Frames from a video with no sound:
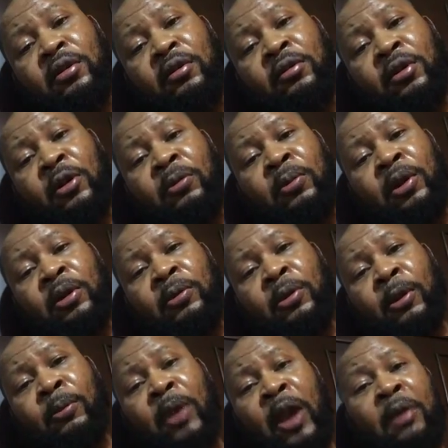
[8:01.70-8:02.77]

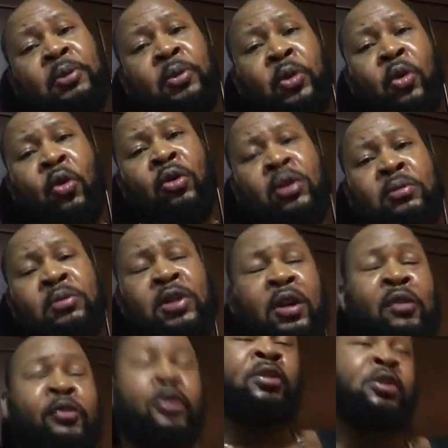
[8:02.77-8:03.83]
Black people call
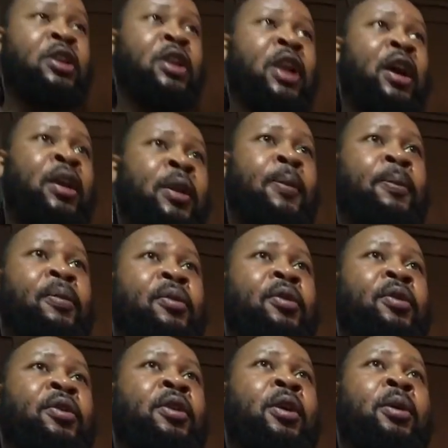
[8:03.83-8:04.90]
themselves Israelite.
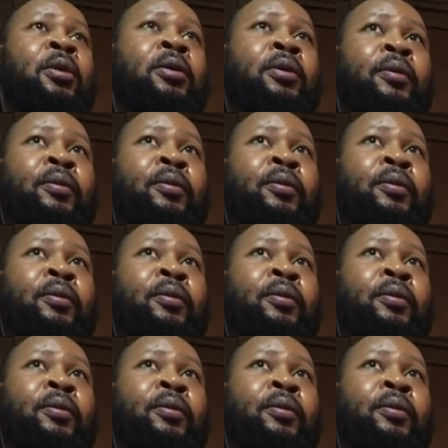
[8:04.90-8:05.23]
You know,